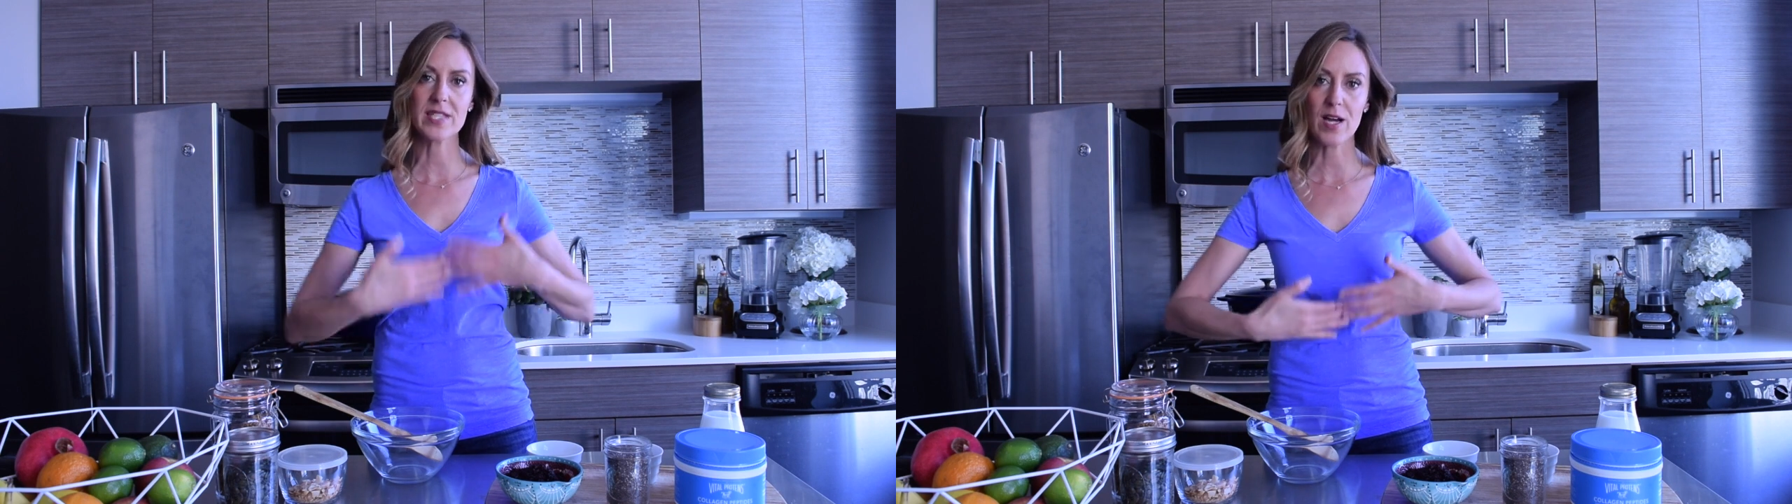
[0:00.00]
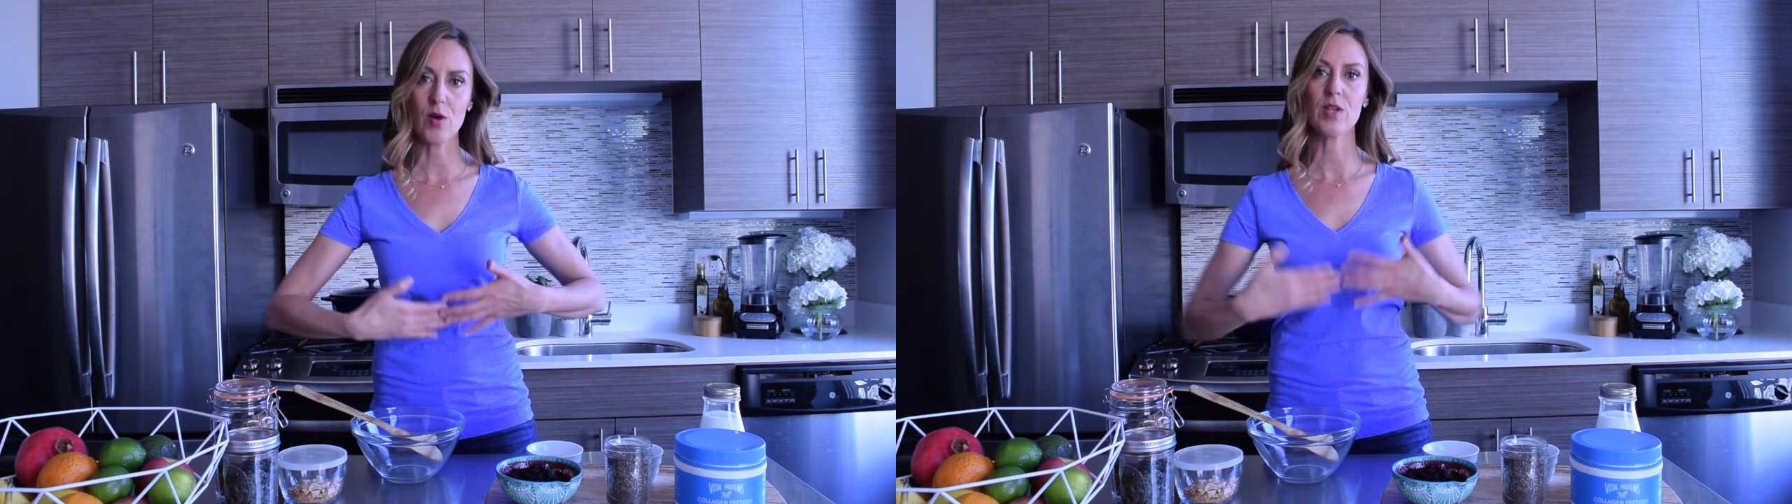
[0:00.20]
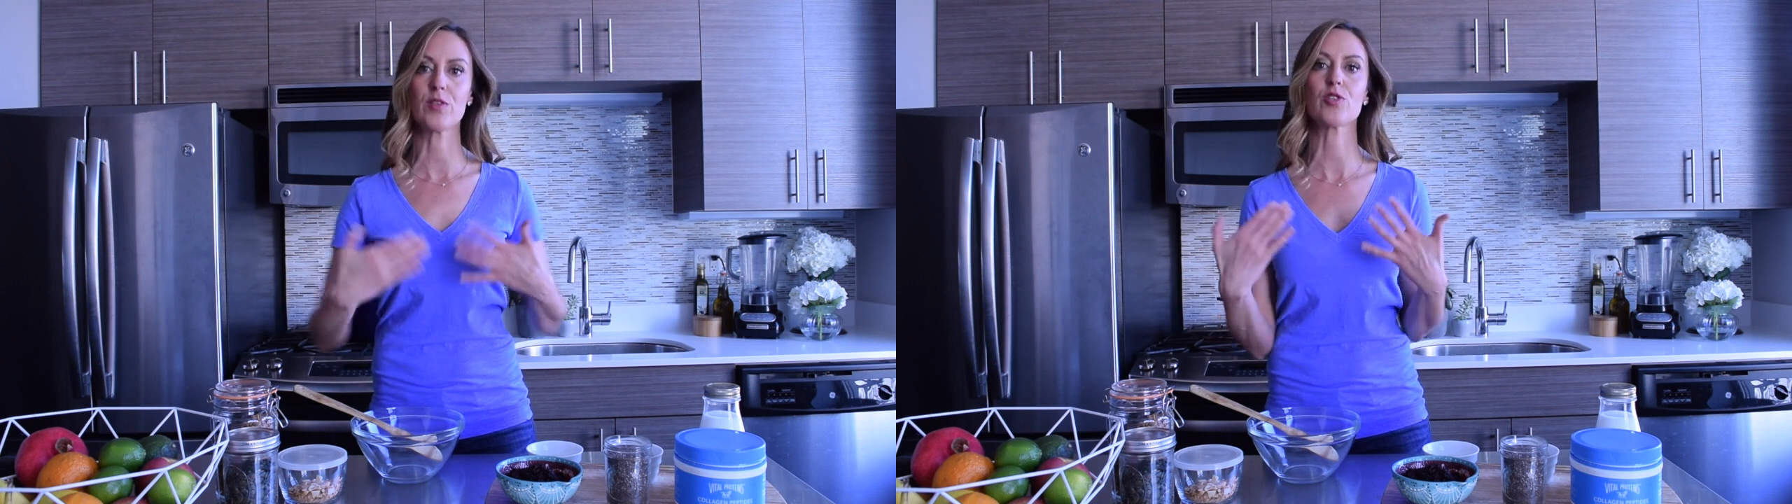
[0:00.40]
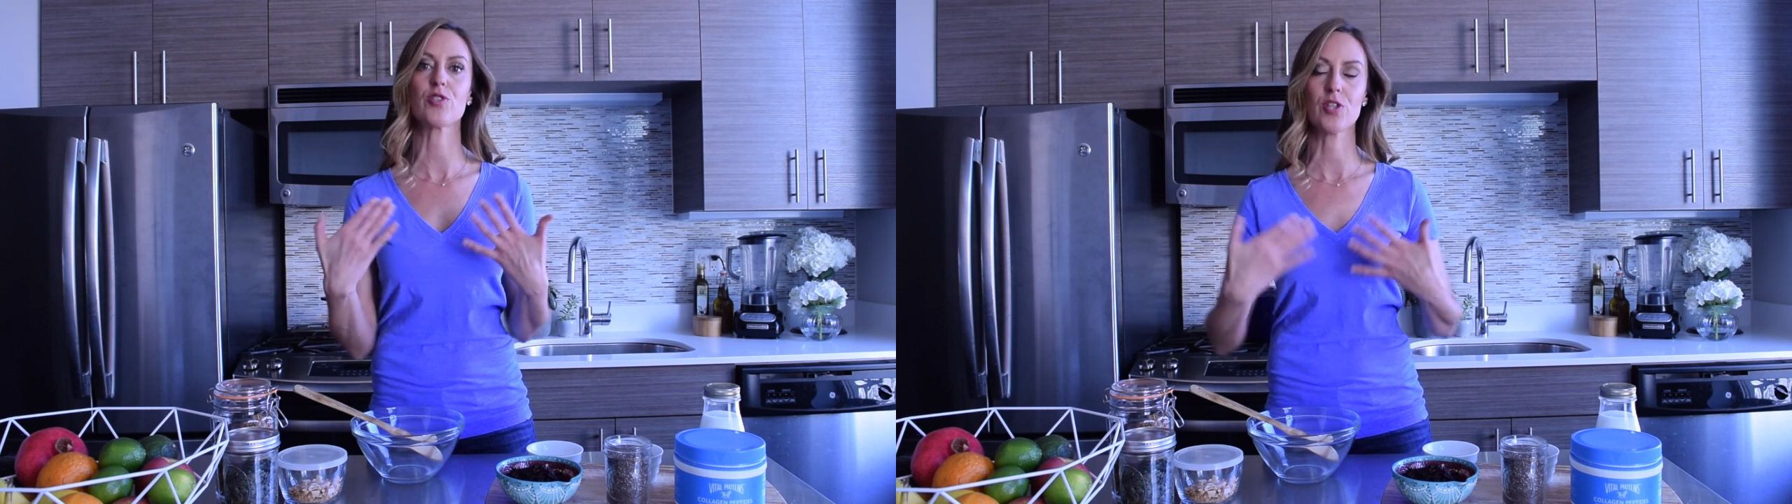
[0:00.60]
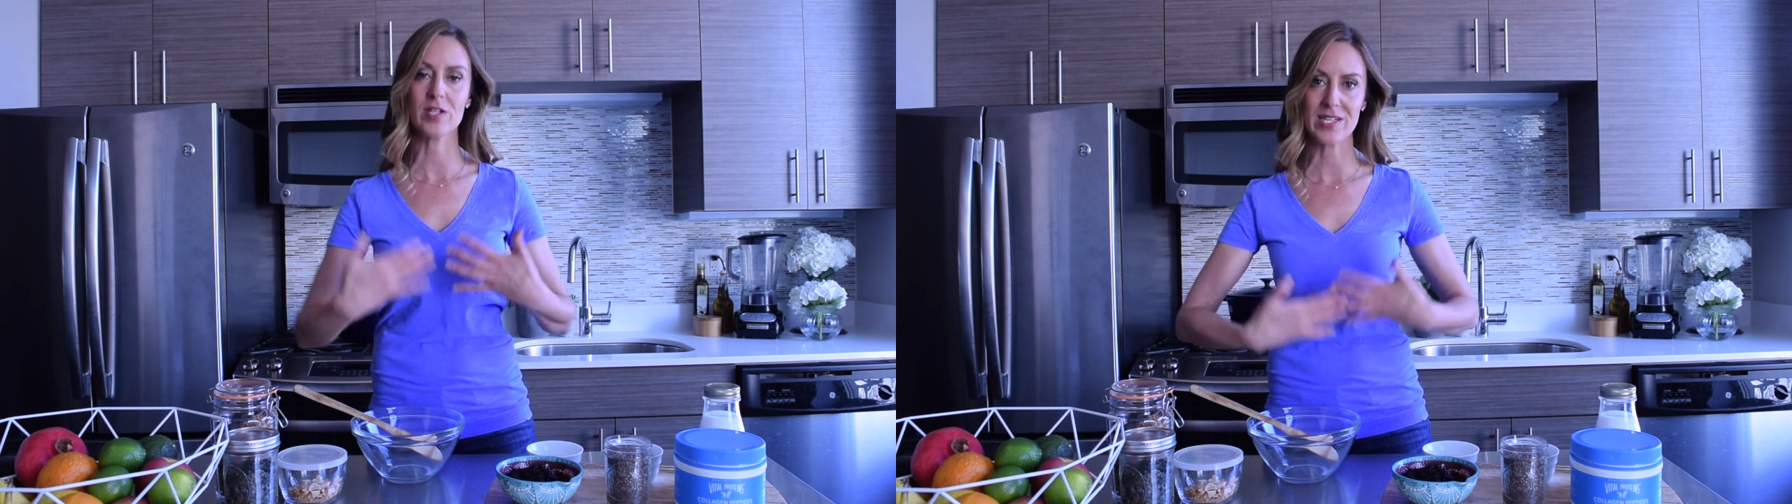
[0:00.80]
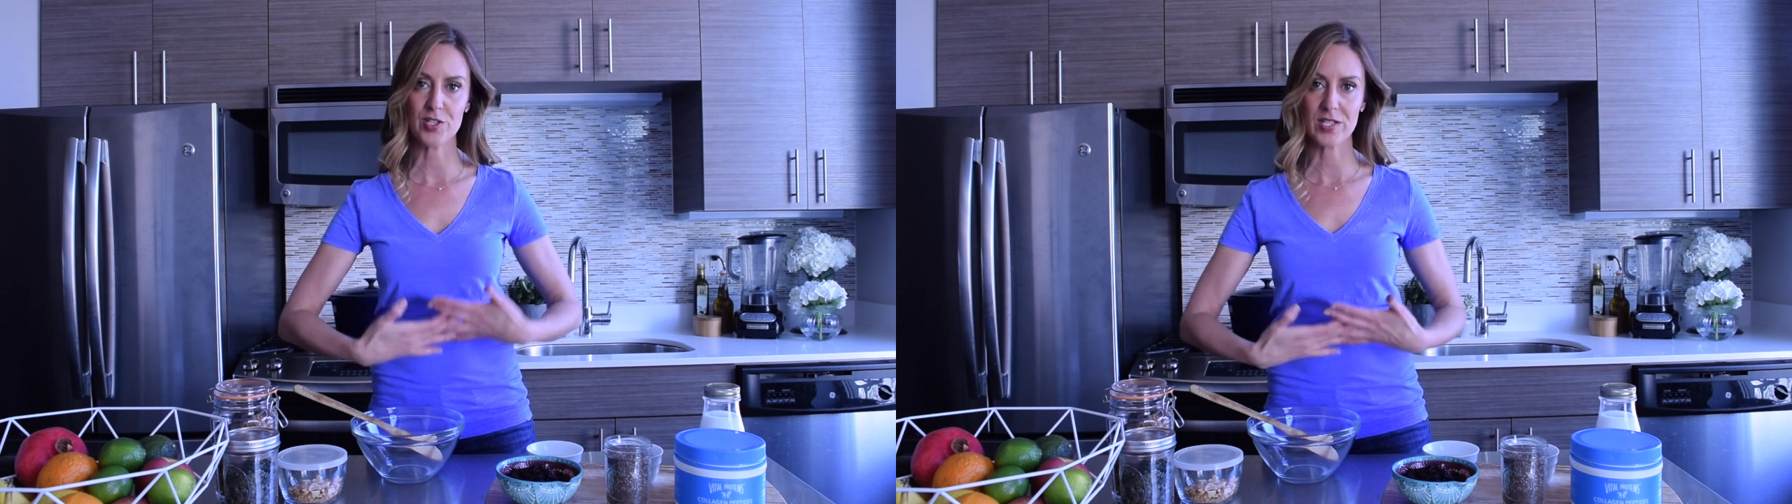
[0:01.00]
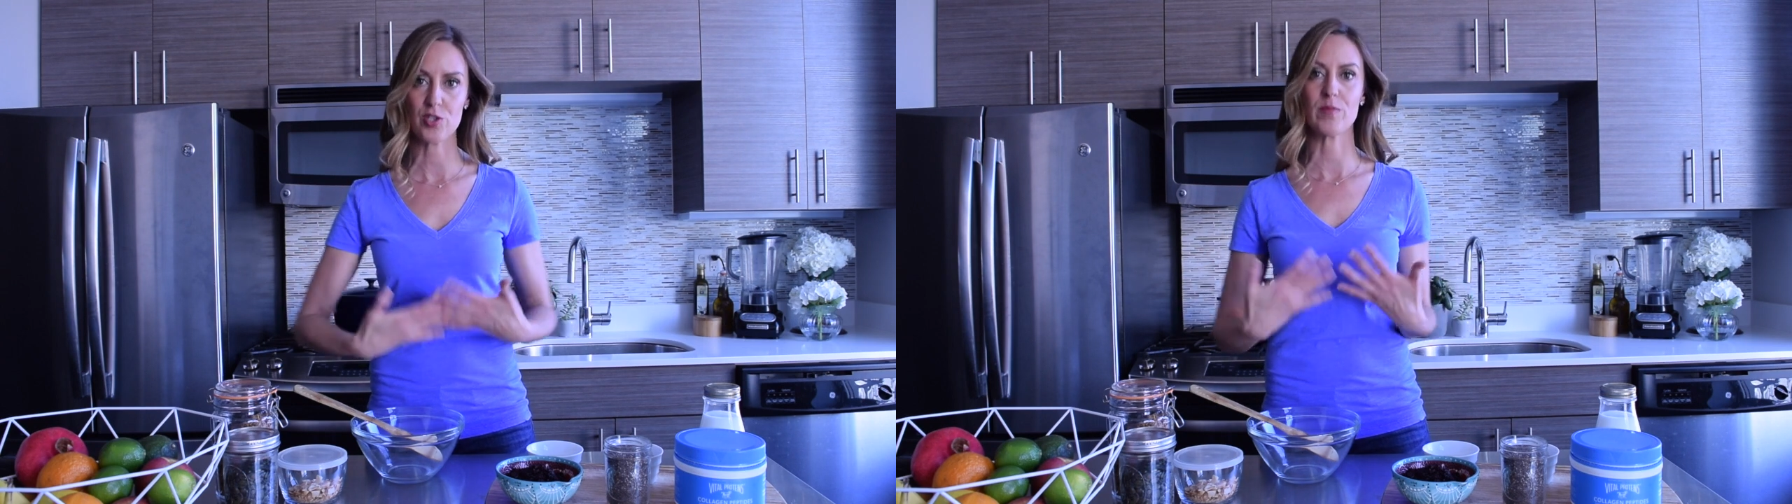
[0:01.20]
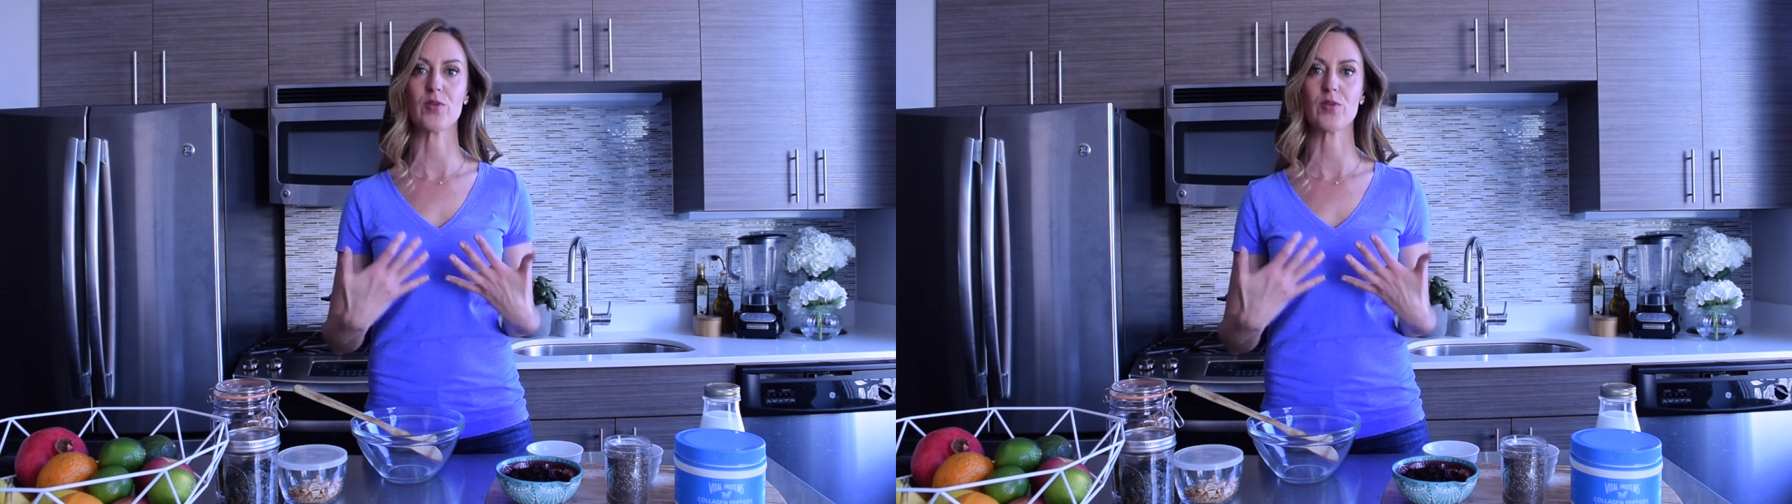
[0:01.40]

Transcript: down the sugar digestion